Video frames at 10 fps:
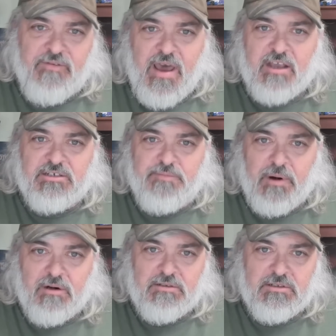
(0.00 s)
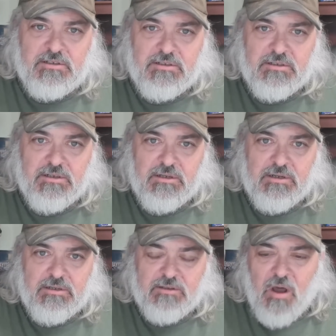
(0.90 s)
experts
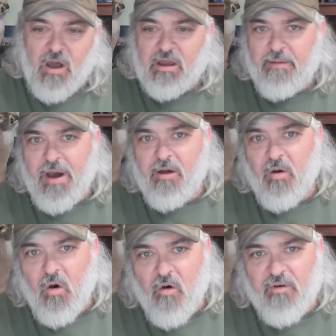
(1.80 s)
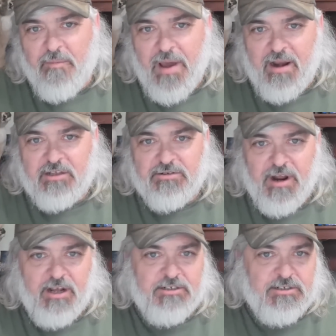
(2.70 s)
talking about
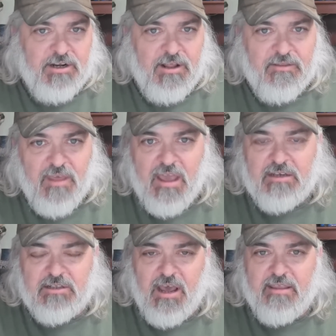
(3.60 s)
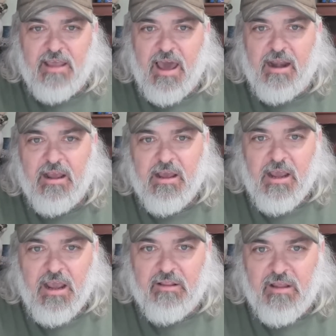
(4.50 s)
overpenetration and things like that
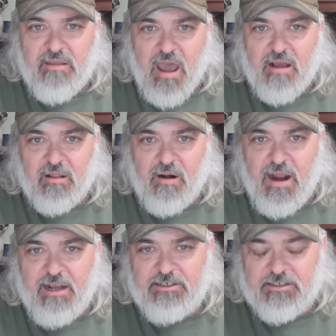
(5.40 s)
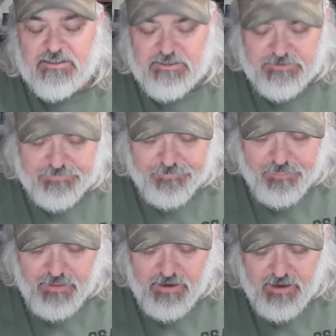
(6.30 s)
in the declarations.
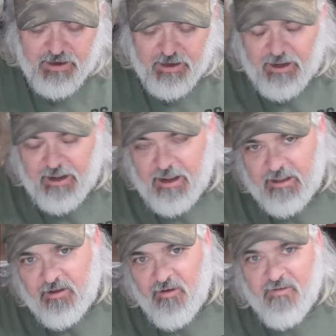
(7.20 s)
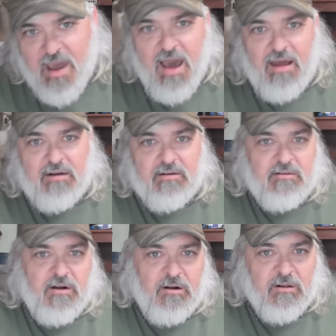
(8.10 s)
And you've got
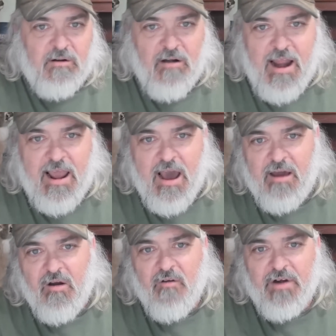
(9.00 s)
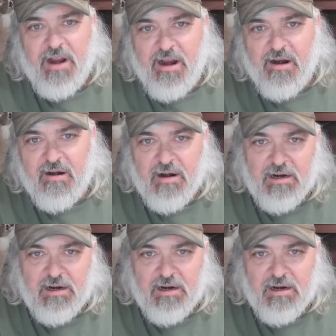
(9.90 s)
Colonel Crayon over here